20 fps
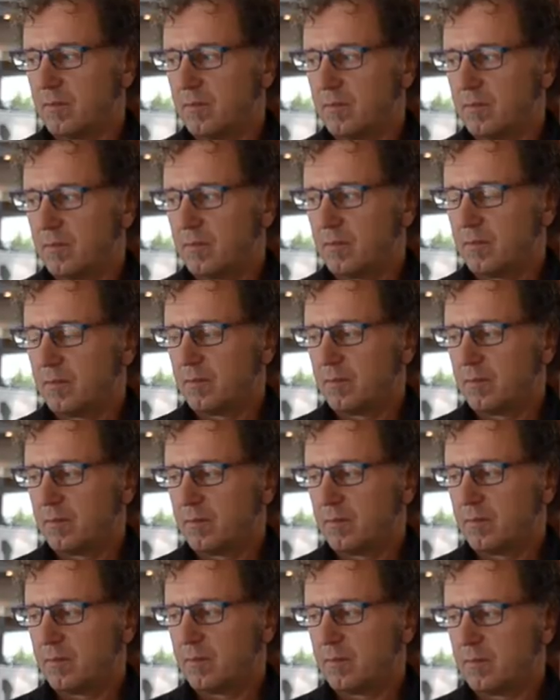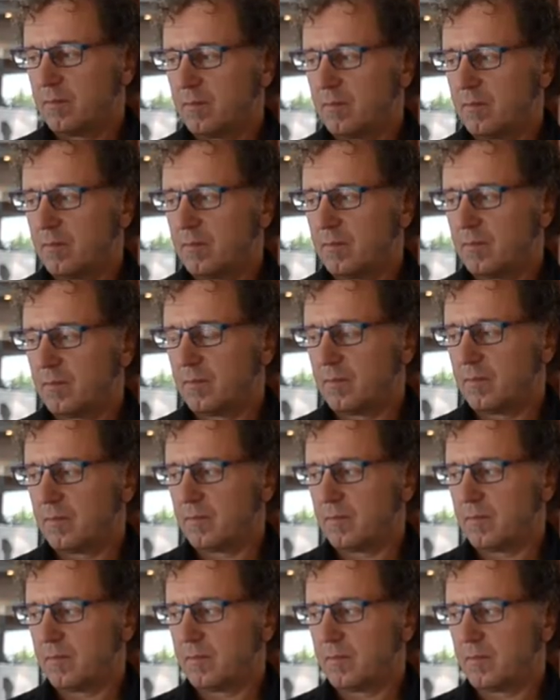
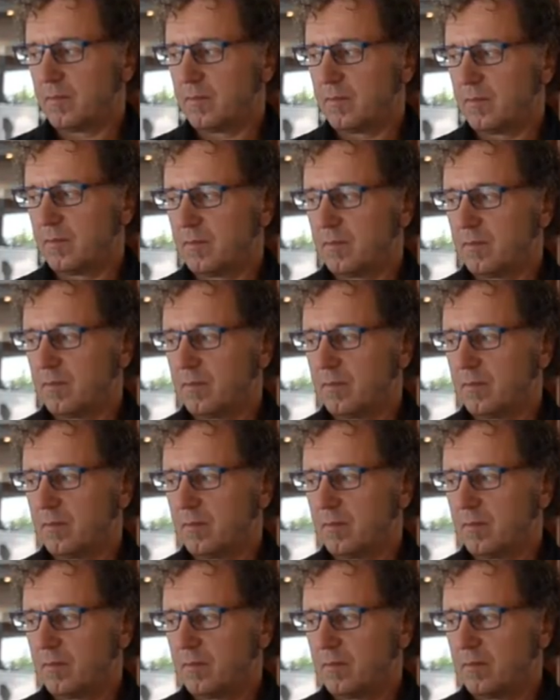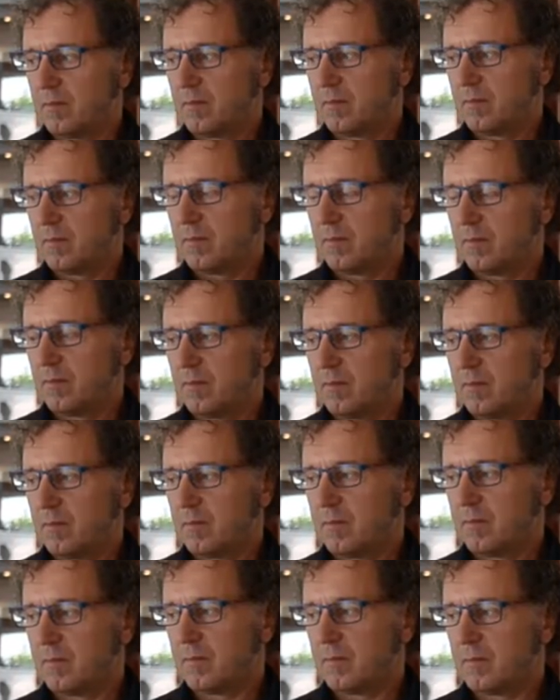
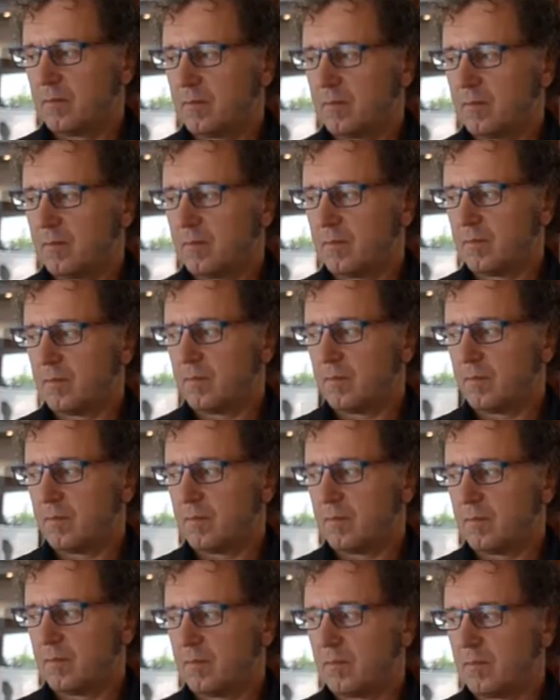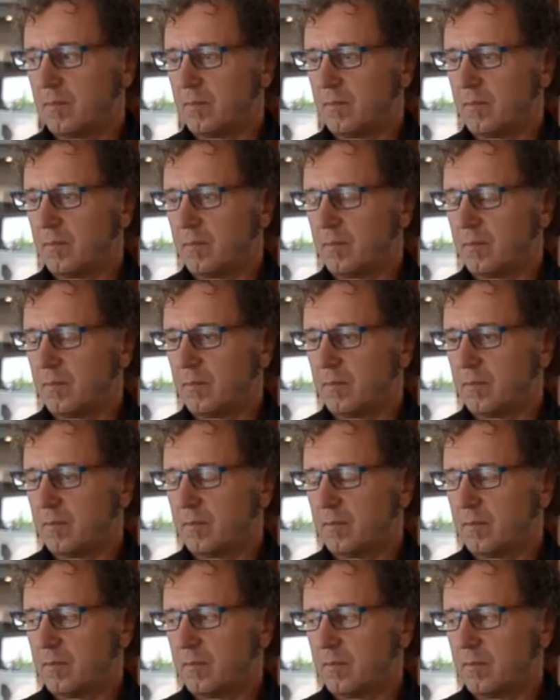
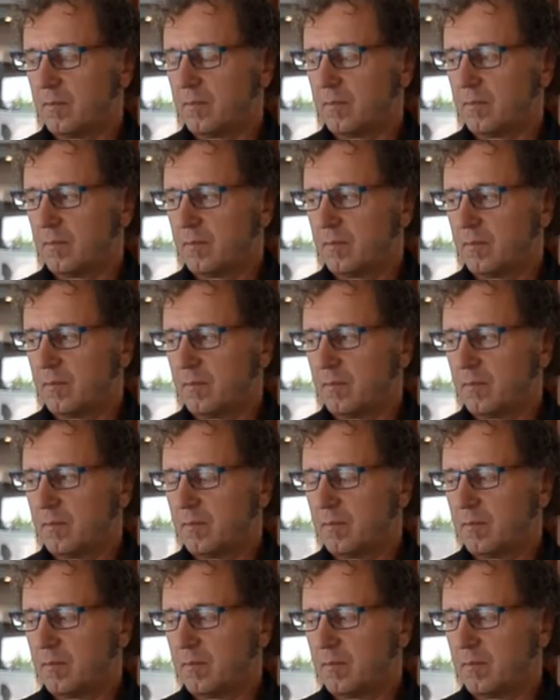[no speech]